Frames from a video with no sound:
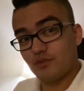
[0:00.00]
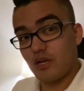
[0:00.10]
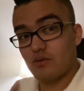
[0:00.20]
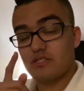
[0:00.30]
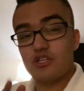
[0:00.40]
So I
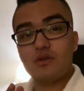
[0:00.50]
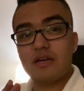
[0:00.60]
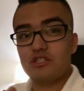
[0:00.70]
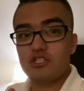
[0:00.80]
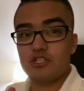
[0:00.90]
will see you
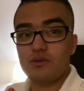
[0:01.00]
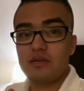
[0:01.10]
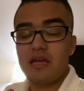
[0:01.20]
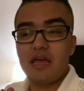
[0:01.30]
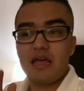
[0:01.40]
guys soon.
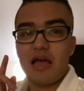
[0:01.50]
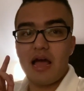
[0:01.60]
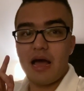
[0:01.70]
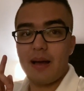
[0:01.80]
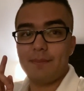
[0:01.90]

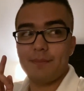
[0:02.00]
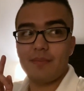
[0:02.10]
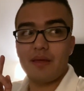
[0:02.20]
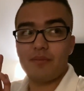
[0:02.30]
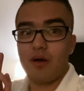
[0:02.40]

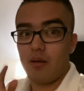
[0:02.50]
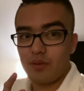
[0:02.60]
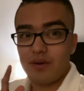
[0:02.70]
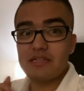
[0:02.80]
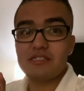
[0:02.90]
Probably
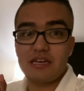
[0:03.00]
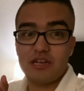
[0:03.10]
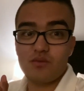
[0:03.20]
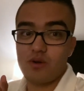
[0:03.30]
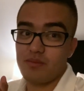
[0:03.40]
when it's sunny
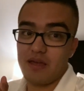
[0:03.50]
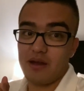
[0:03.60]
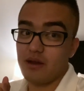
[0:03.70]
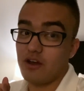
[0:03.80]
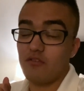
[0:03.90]
and warm
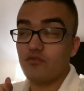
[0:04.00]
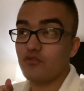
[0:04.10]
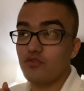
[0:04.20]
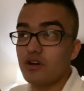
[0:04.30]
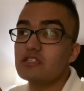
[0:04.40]
there and not
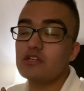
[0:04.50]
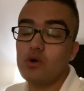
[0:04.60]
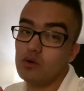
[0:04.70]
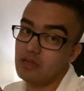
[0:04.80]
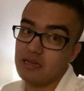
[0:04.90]
freezing
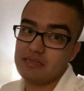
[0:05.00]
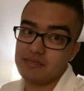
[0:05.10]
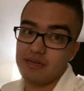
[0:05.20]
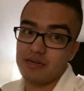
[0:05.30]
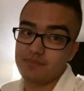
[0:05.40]
cold like it is
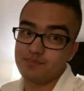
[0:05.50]
here.